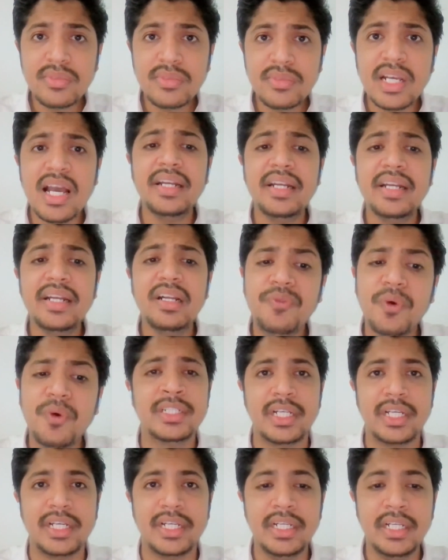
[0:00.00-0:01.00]
And
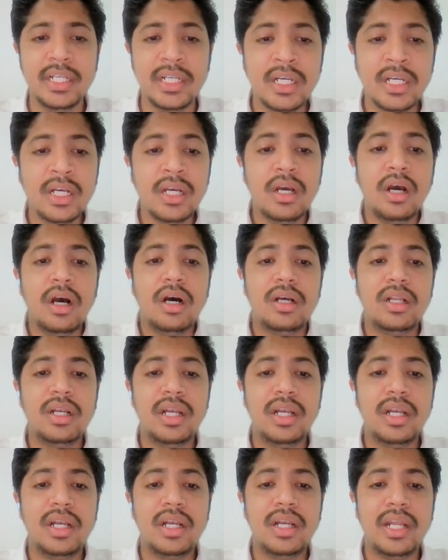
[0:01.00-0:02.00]
unfortunately,
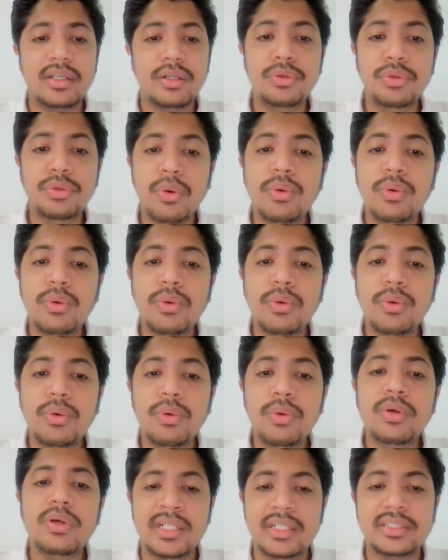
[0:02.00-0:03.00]
like
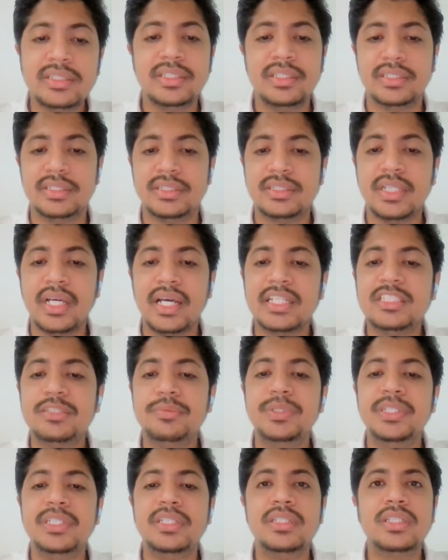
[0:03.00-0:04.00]
no analysis
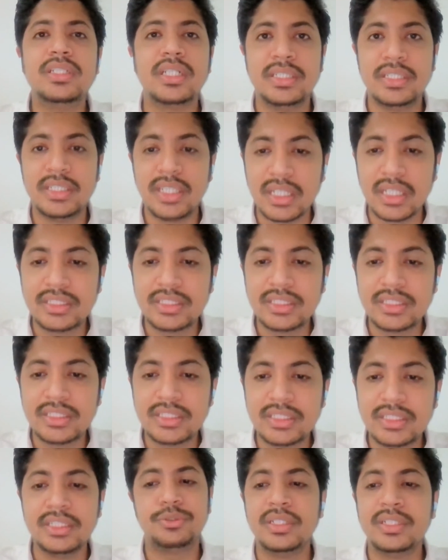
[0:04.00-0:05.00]
has been
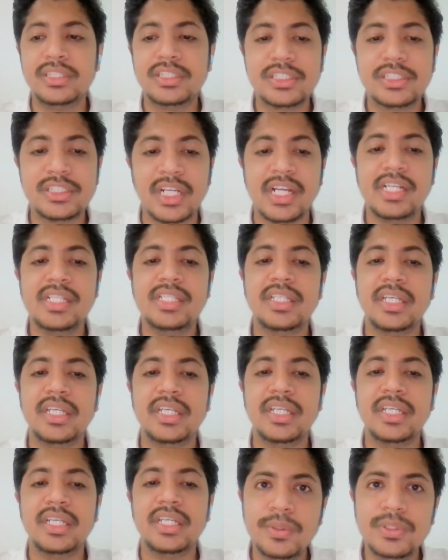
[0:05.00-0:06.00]
conducted to
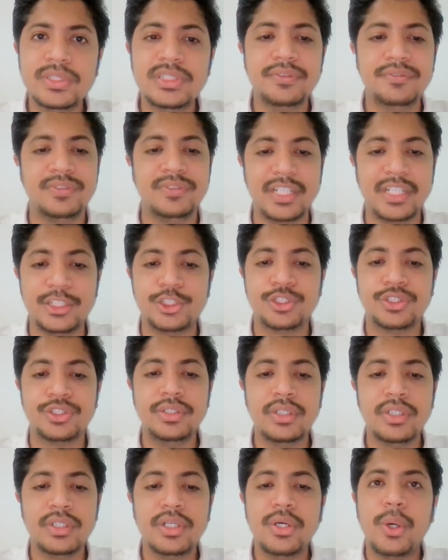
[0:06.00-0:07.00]
understand the inclusive
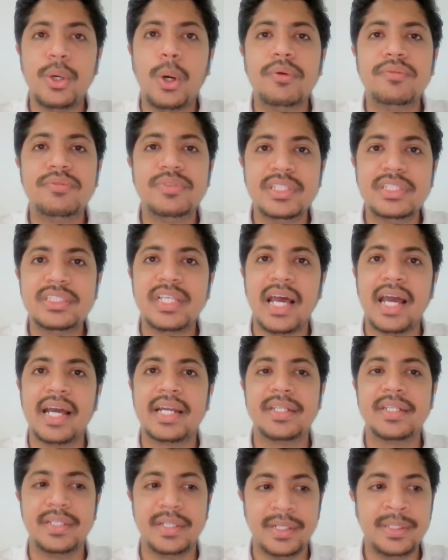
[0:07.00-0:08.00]
nature of
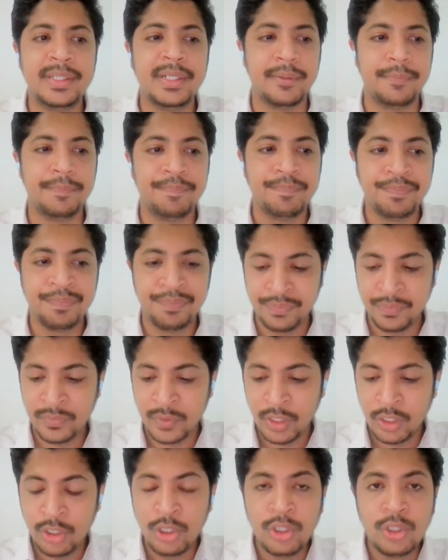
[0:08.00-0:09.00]
this act in India.
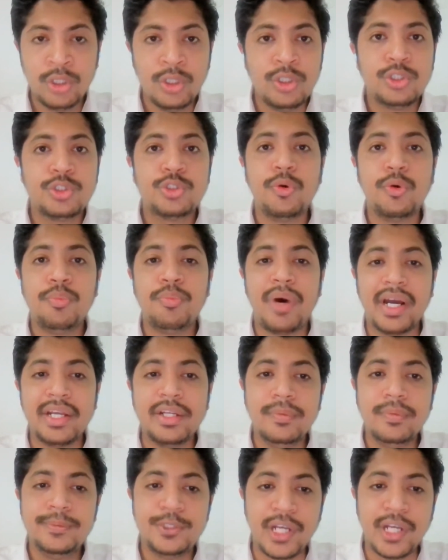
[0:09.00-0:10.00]
So
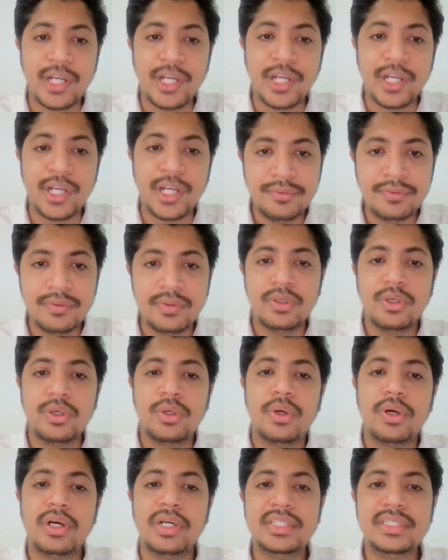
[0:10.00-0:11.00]
my objective
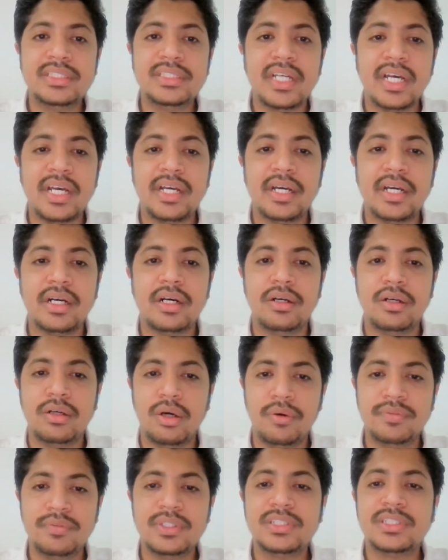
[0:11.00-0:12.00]
is that
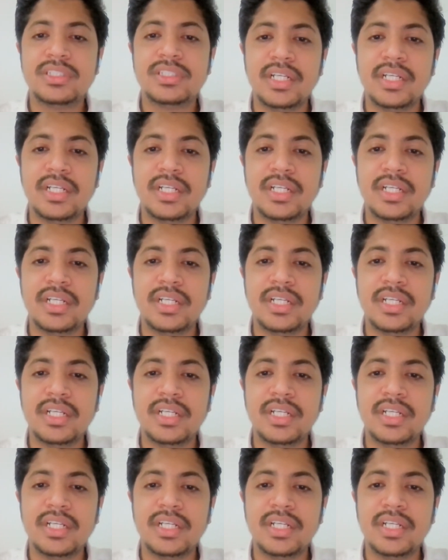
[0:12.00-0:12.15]
of the